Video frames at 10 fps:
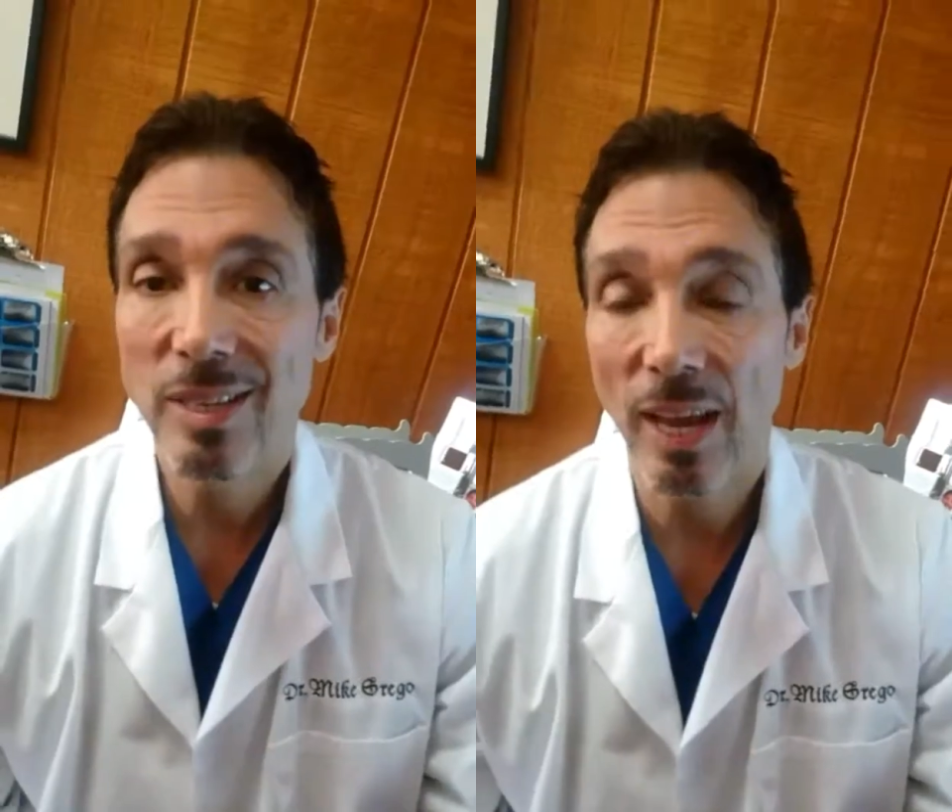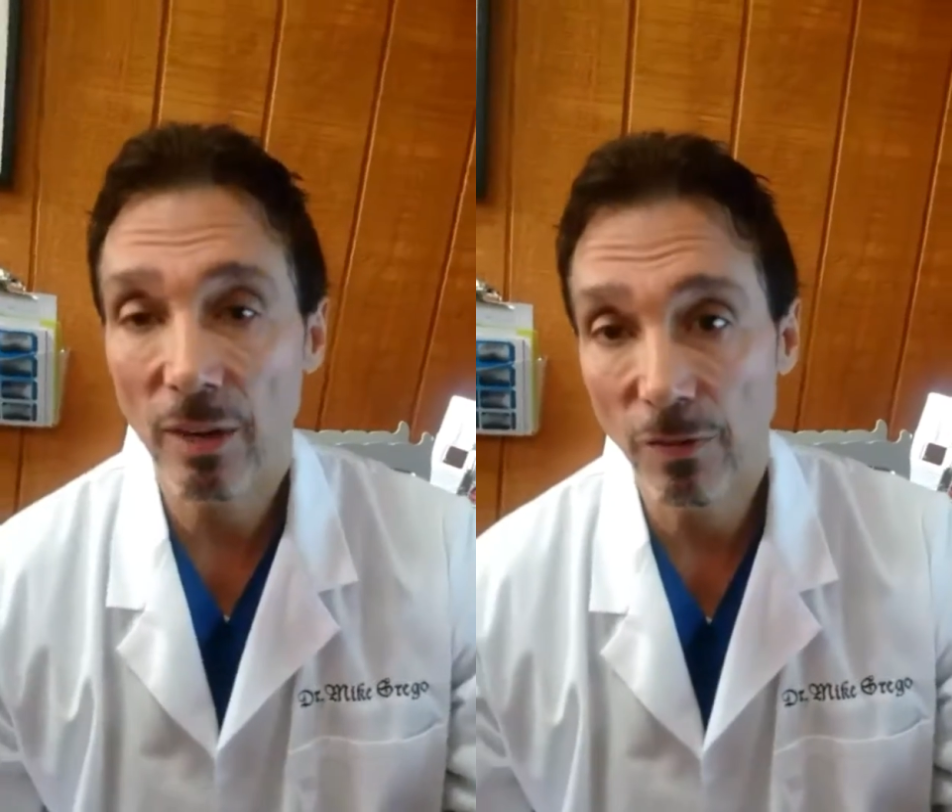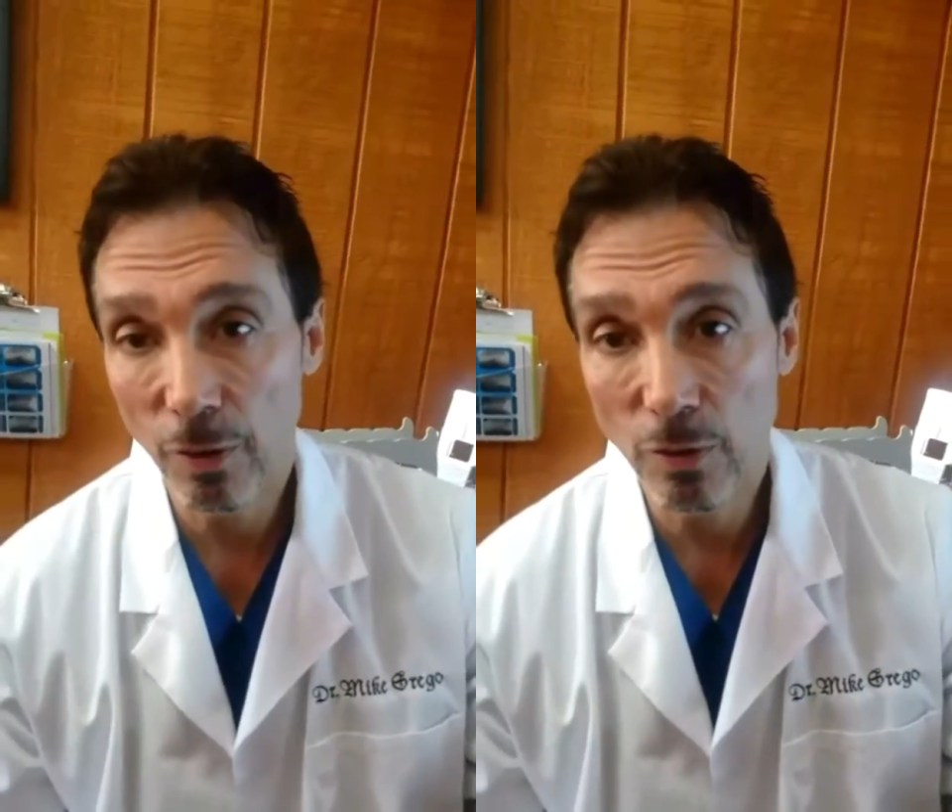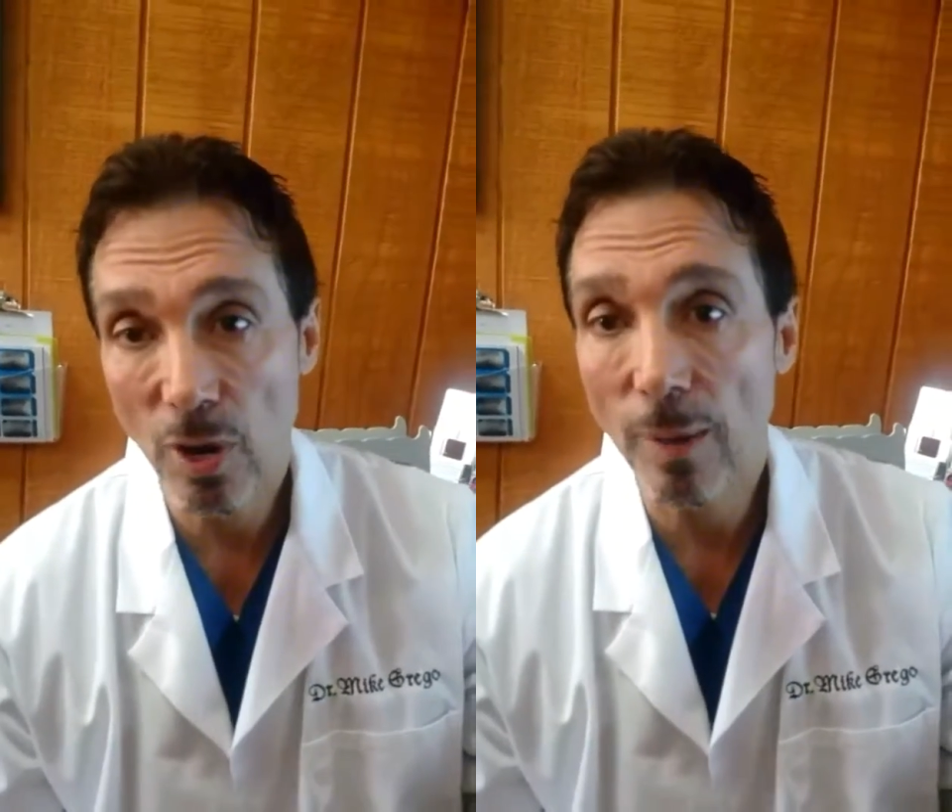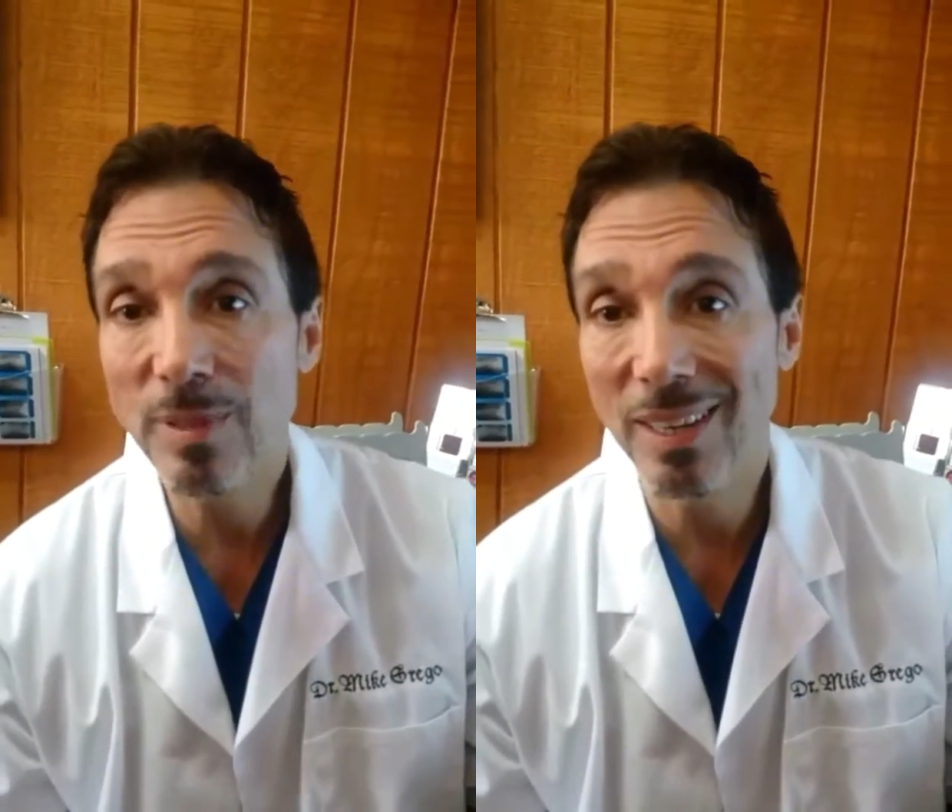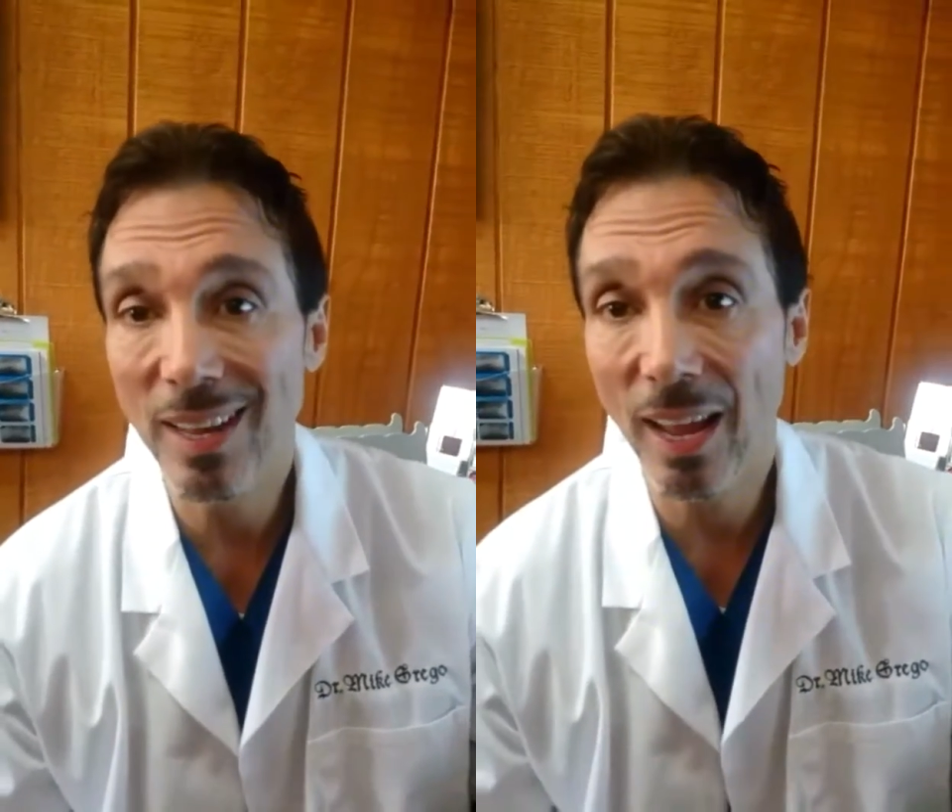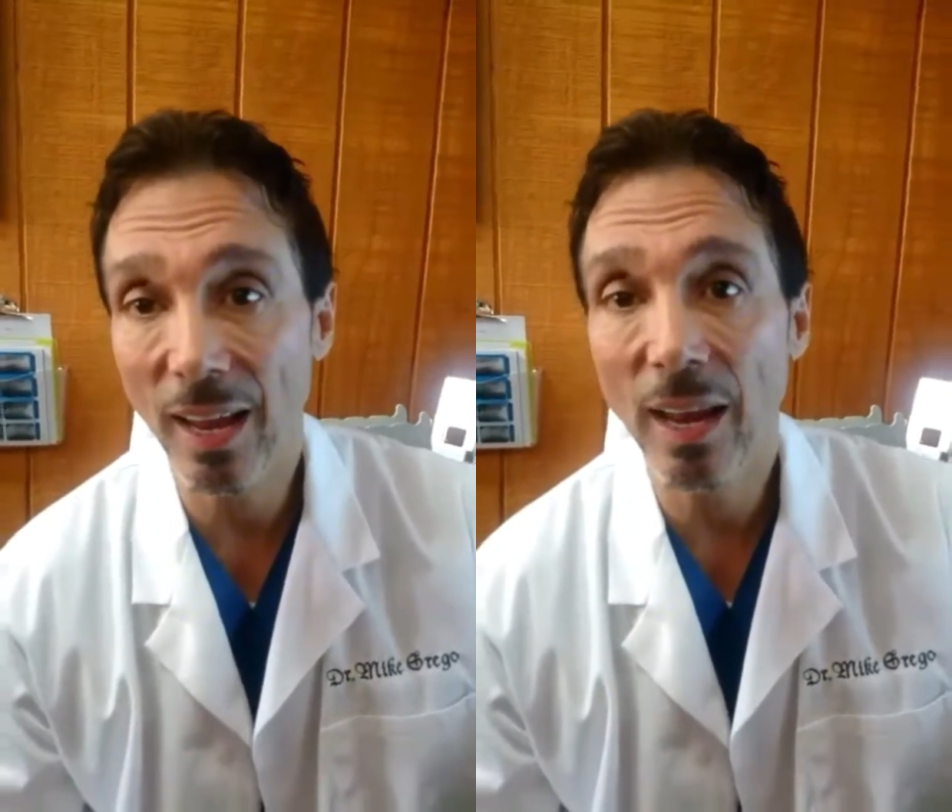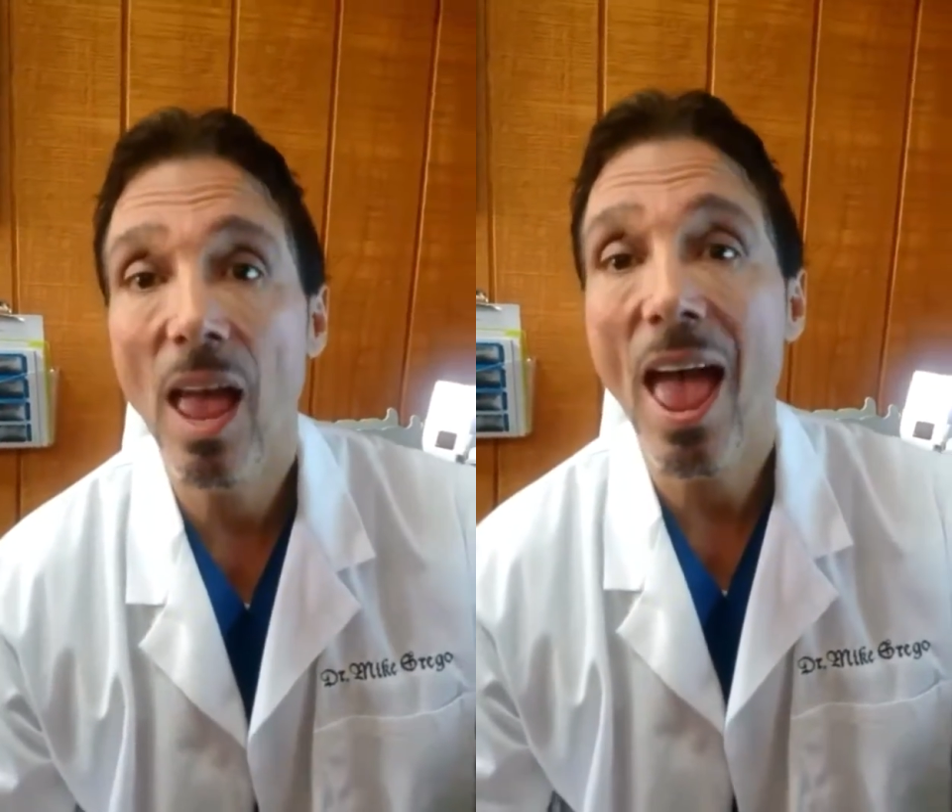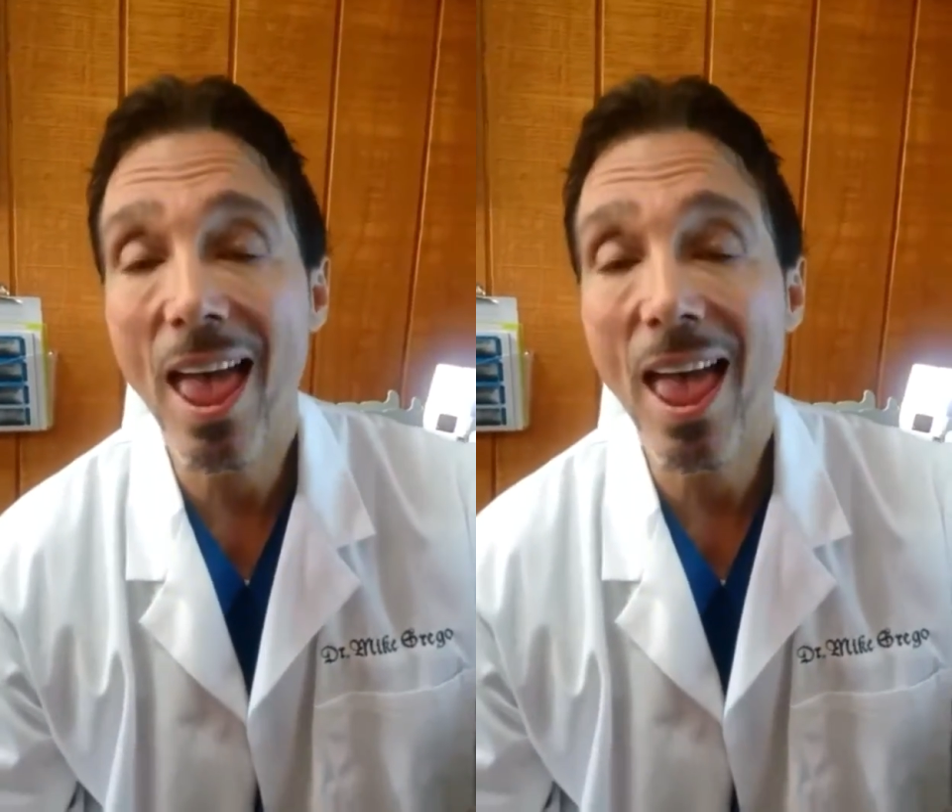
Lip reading: take a few drops a day,